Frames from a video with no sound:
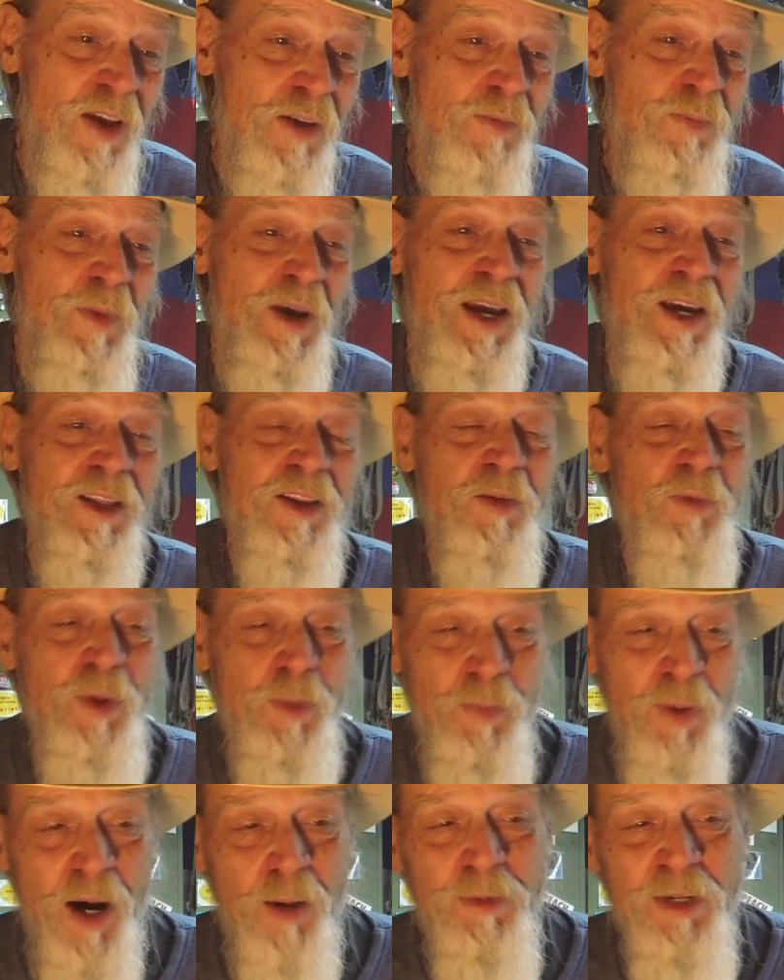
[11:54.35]
as being the
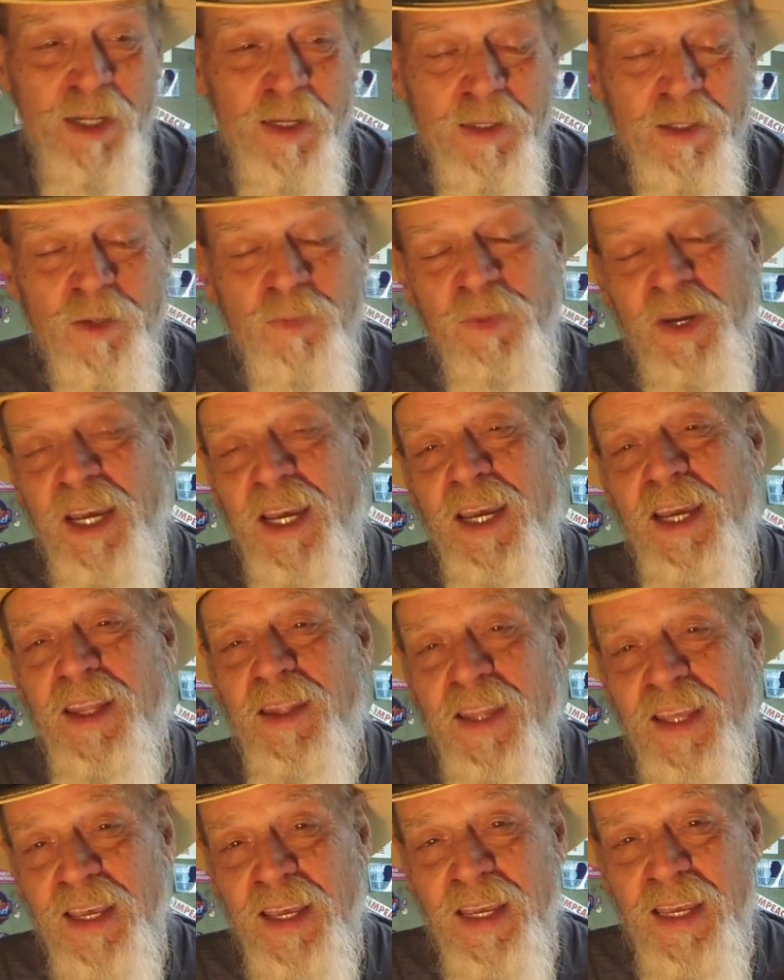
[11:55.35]
Republicans
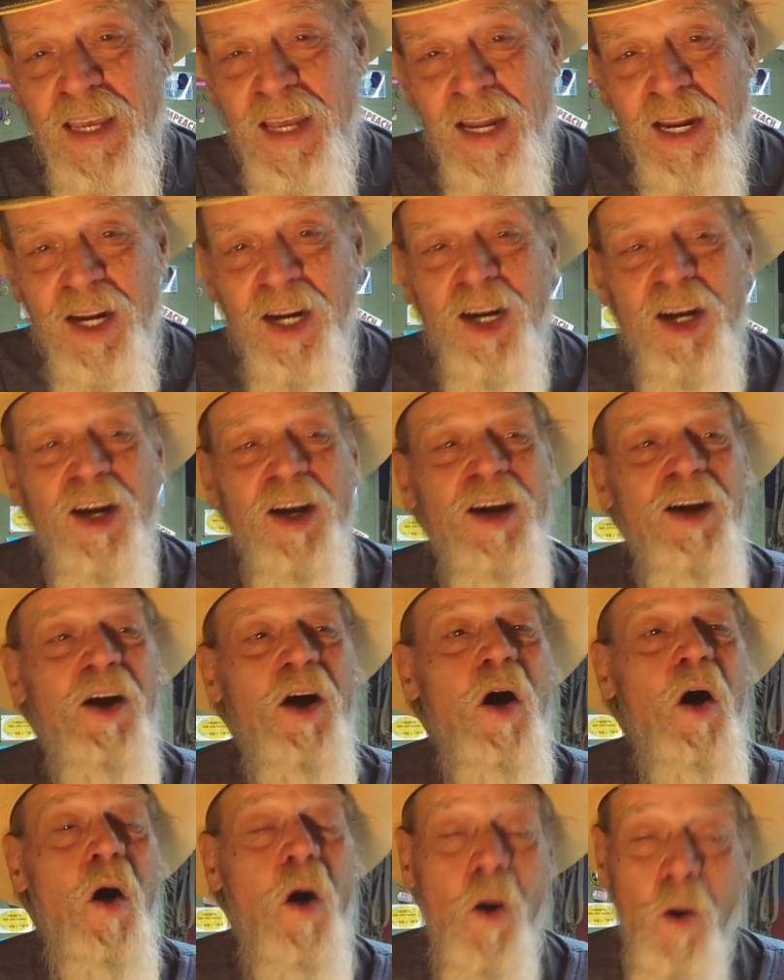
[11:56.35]
being the
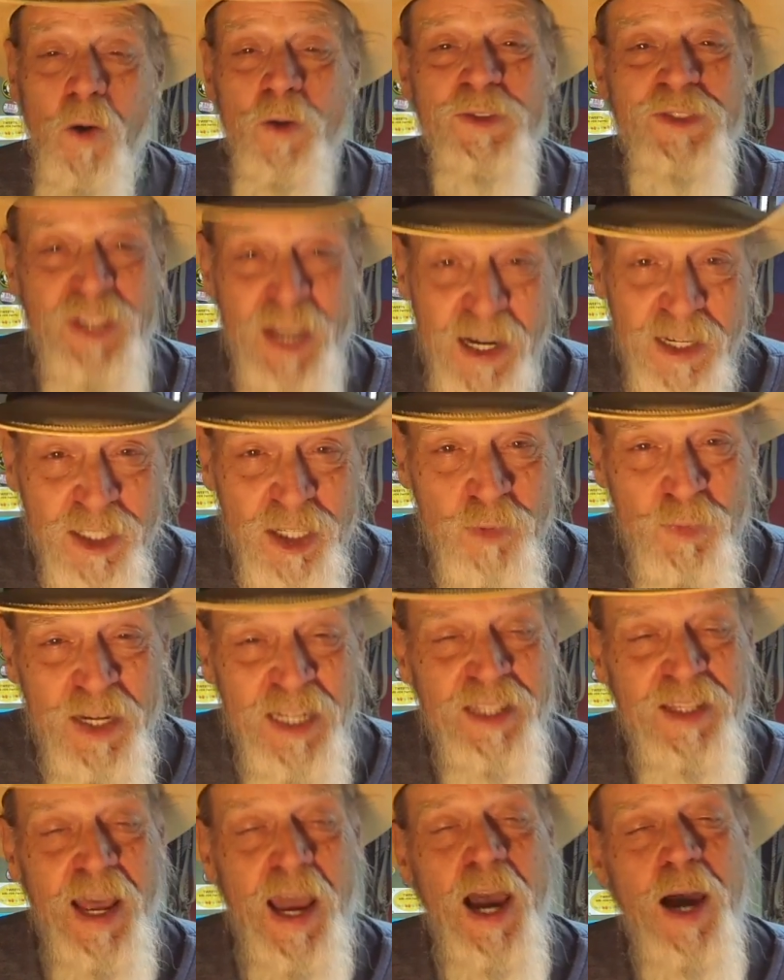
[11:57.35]
Old
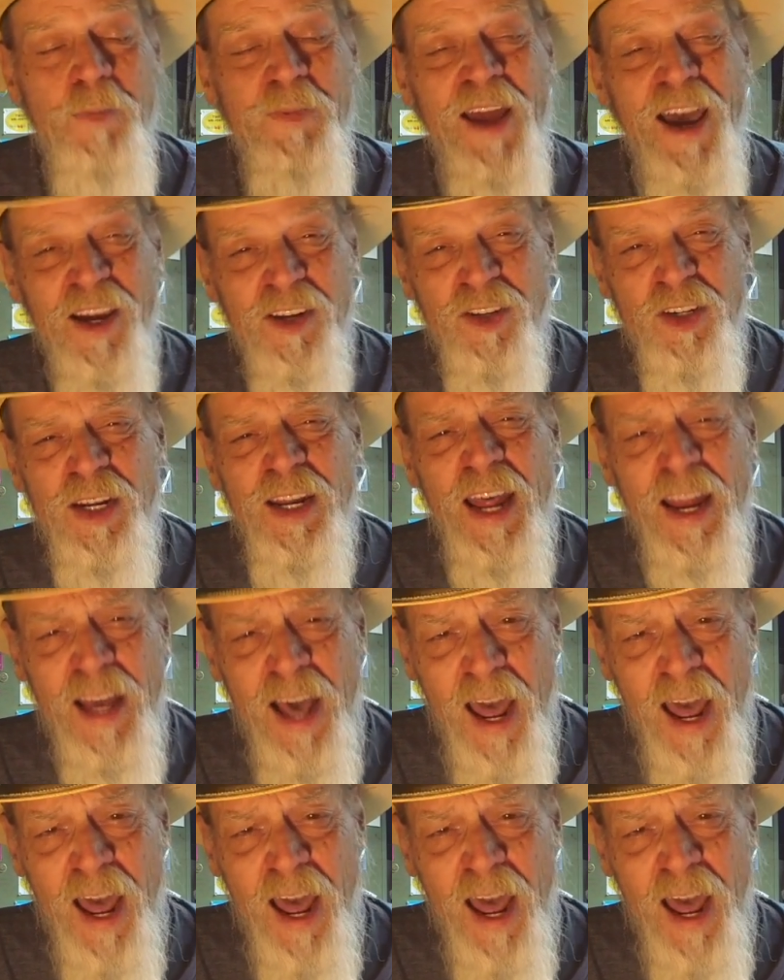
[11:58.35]
Testament damnation and